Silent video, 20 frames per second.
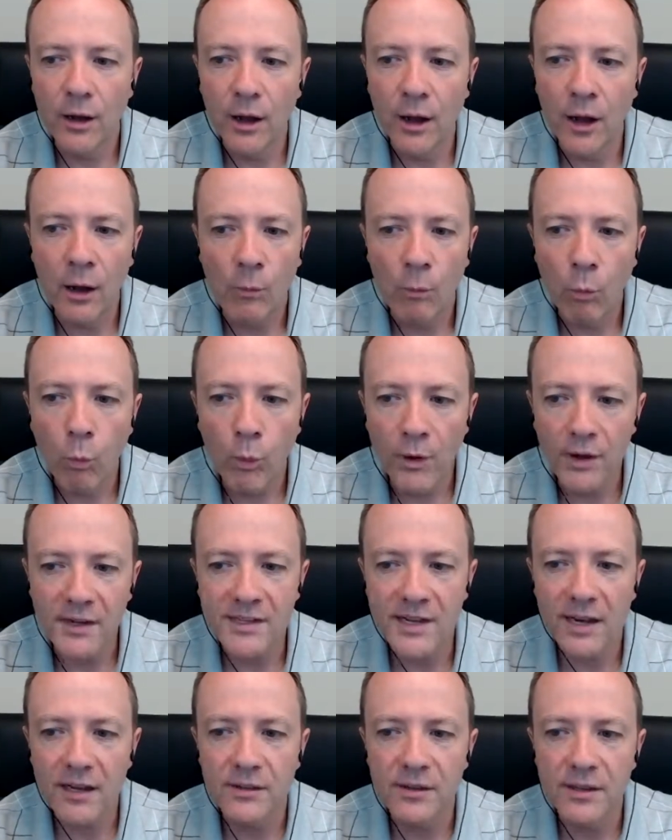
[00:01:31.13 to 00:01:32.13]
um, what
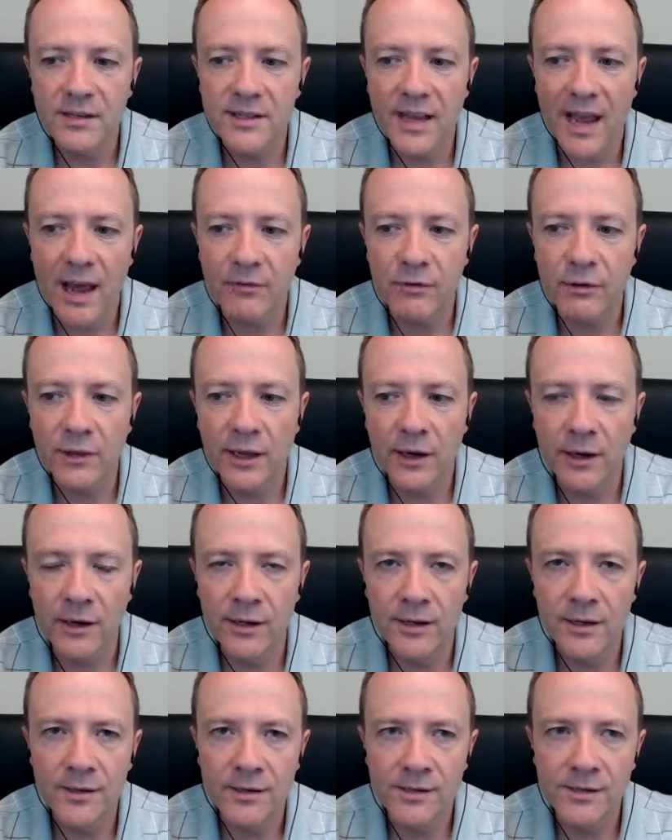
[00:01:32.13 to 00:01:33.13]
exactly is
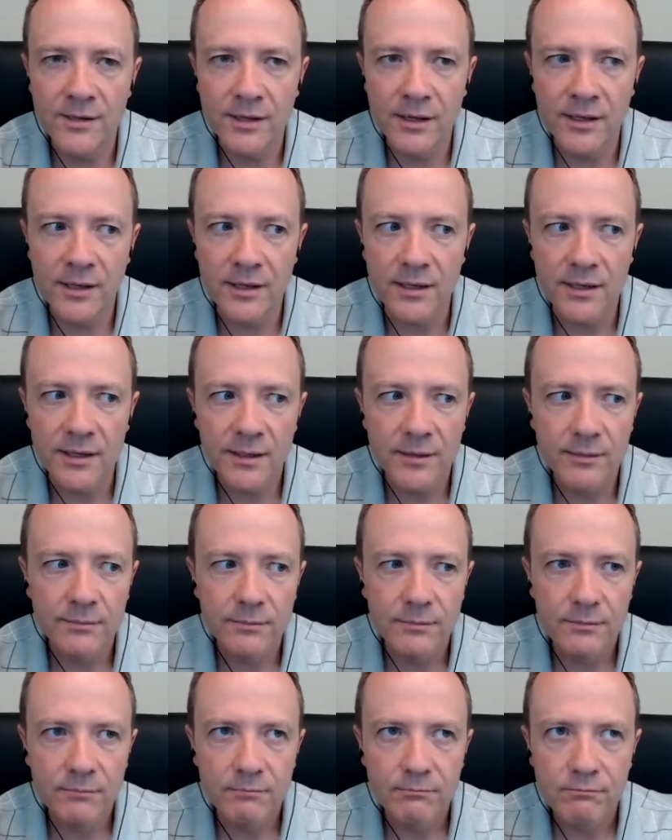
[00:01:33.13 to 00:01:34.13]
Avalara's, uh,
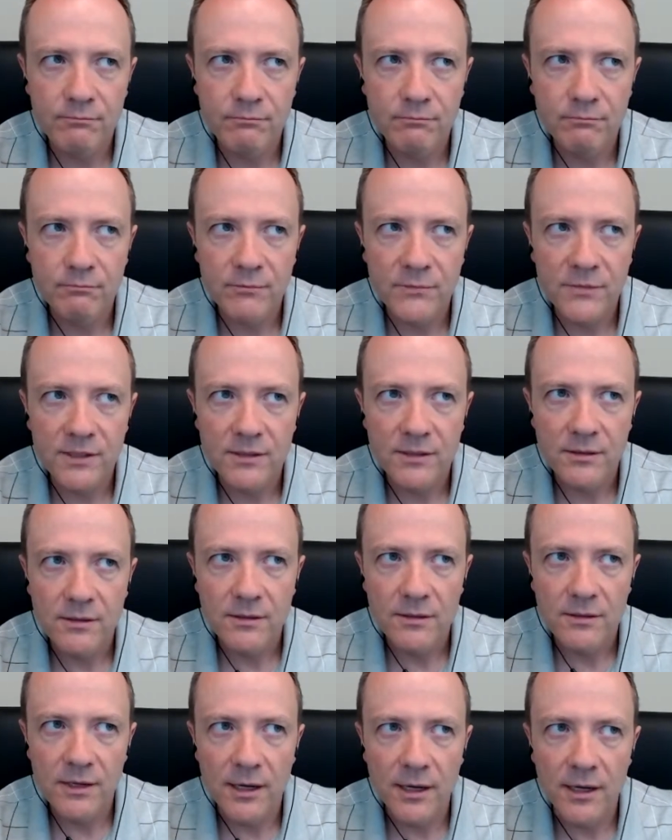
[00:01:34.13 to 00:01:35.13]

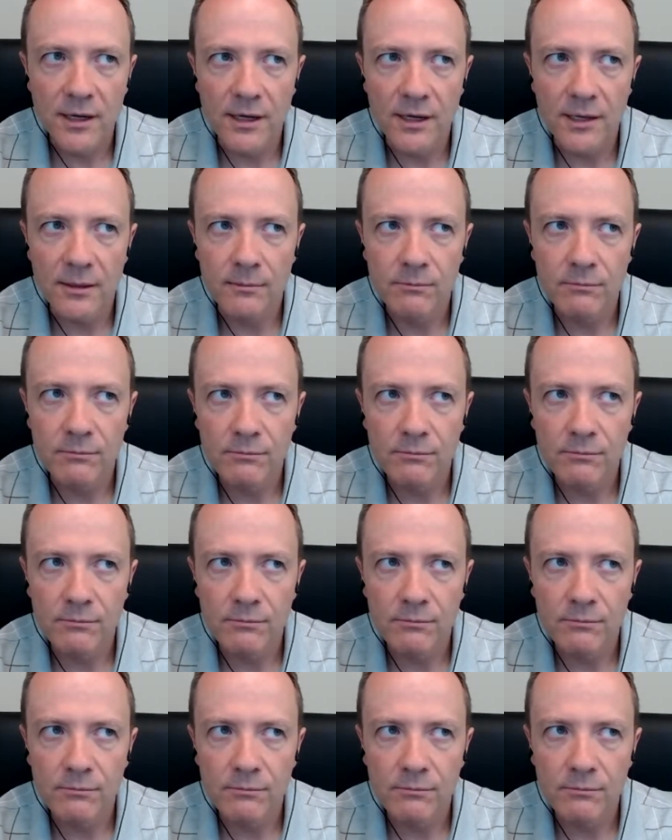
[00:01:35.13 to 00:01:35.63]
uh,